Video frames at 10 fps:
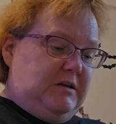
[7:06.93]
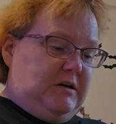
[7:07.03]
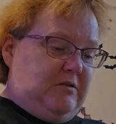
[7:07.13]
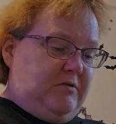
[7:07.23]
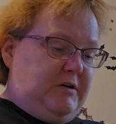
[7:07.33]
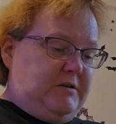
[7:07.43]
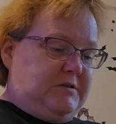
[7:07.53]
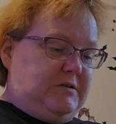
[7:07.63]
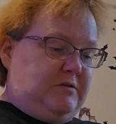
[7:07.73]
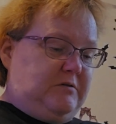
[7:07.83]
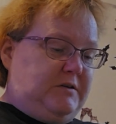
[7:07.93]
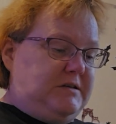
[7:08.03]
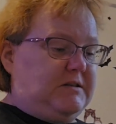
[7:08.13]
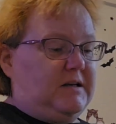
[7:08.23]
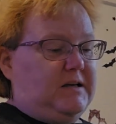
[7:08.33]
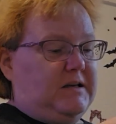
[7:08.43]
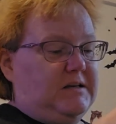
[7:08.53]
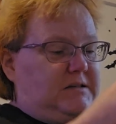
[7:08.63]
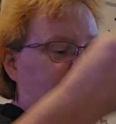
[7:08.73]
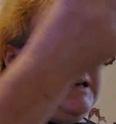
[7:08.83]
All right, so this
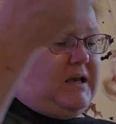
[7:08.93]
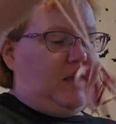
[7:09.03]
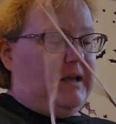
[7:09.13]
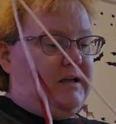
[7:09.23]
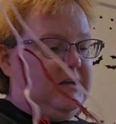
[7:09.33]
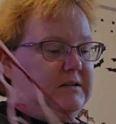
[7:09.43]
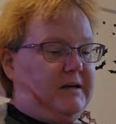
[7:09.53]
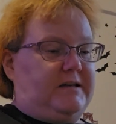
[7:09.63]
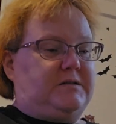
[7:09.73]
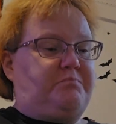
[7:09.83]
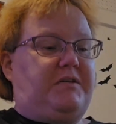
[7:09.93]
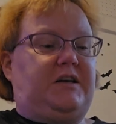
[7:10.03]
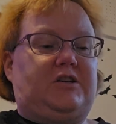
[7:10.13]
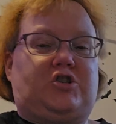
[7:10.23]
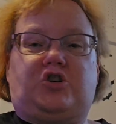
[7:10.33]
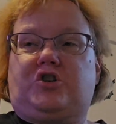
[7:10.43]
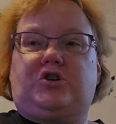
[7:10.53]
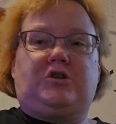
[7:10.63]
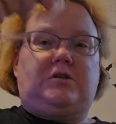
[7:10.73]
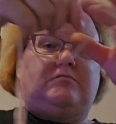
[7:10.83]
is a light
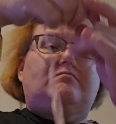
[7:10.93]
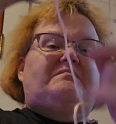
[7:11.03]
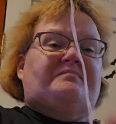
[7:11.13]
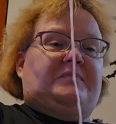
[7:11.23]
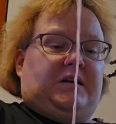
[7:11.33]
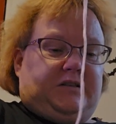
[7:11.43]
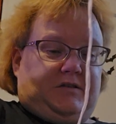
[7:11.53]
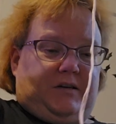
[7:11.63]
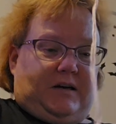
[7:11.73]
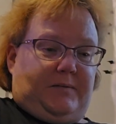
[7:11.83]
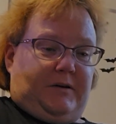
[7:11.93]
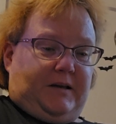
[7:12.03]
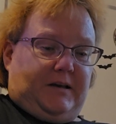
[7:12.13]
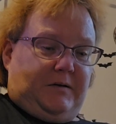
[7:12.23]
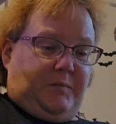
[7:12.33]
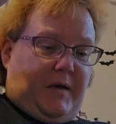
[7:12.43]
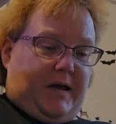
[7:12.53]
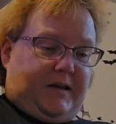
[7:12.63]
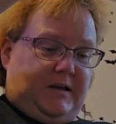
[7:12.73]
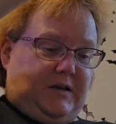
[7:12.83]
peach. So yeah, I've been getting
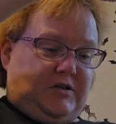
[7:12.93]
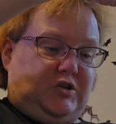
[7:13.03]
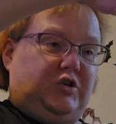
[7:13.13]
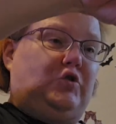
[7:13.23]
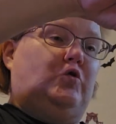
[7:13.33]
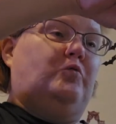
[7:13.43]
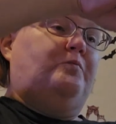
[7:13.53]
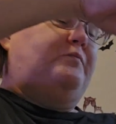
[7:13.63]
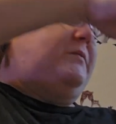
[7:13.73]
back into